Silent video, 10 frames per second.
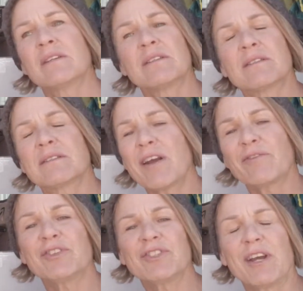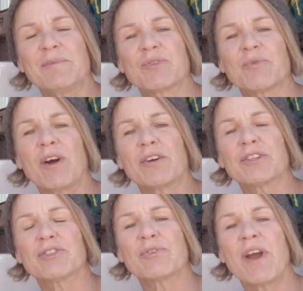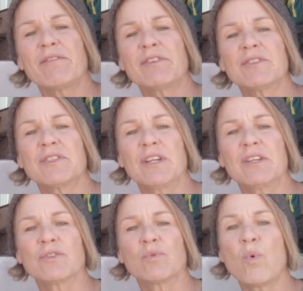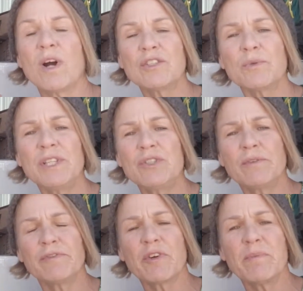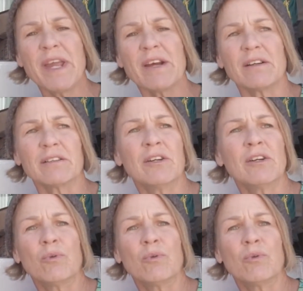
several times throughout our travels is, what do we do for mail?